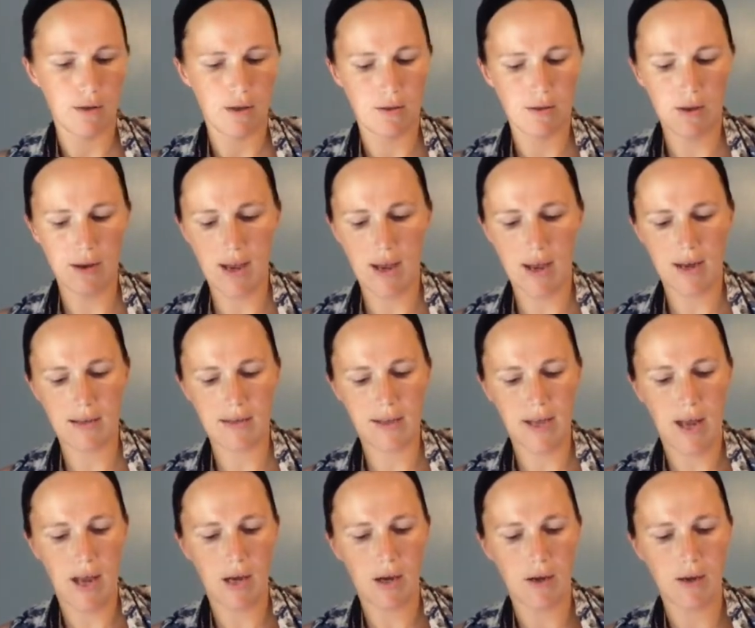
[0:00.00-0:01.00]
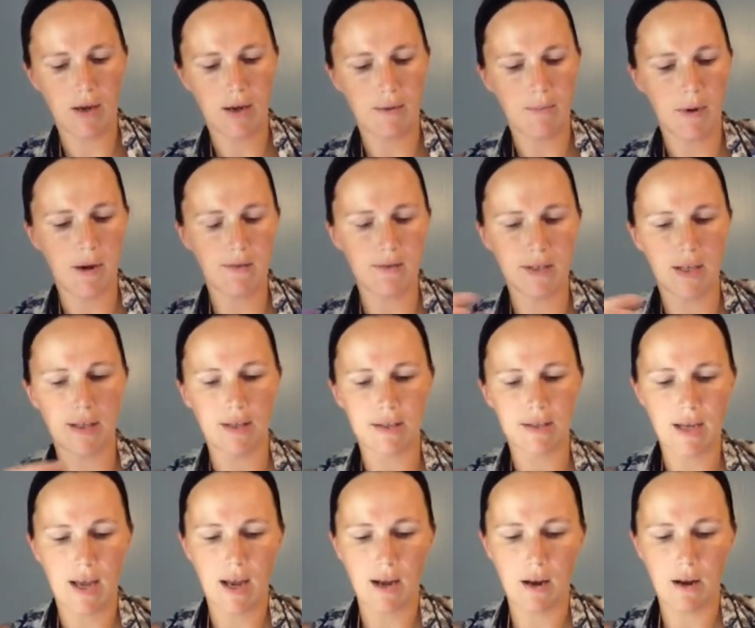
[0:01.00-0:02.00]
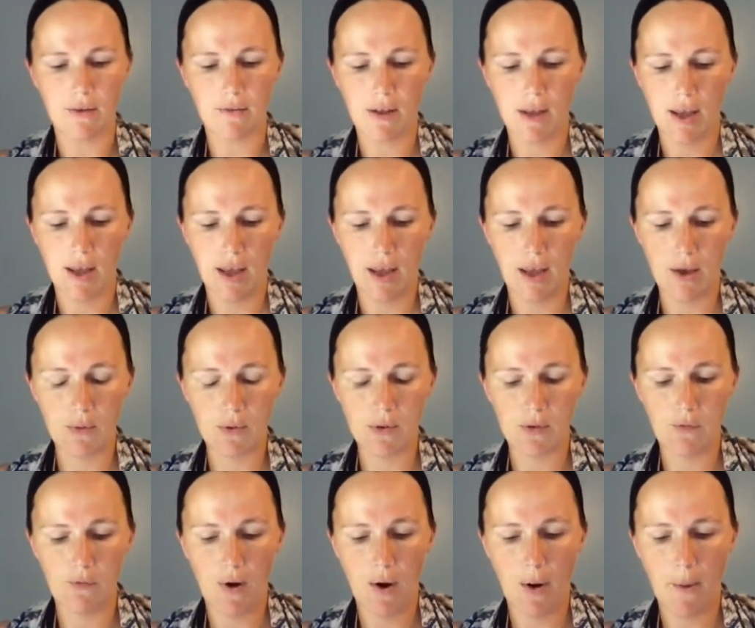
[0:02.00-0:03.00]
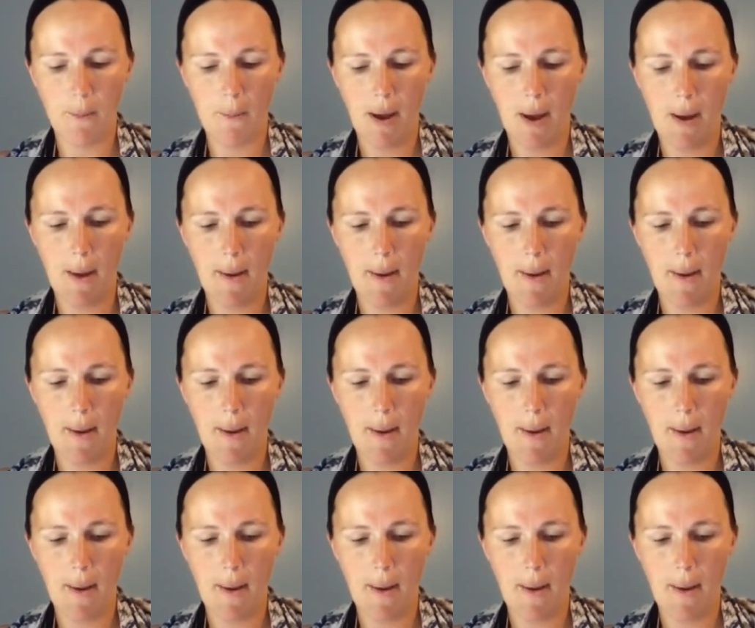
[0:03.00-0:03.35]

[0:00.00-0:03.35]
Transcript: I thought it had a tag on it. I might have taken the tag off. It was from